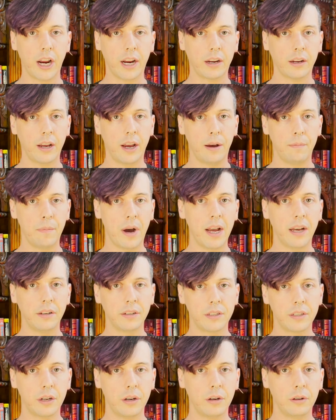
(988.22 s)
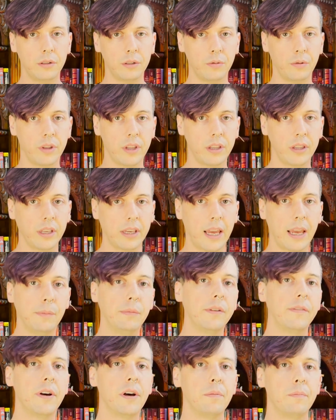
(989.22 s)
milestones within the game
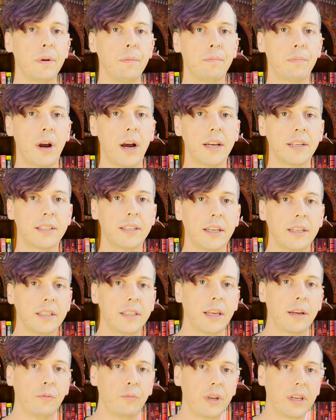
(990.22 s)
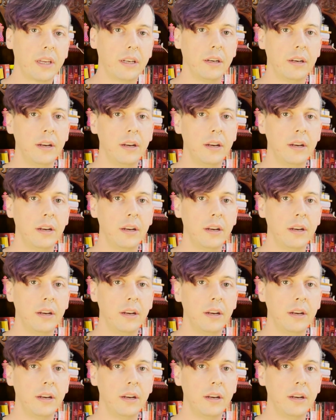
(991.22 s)
development process that we can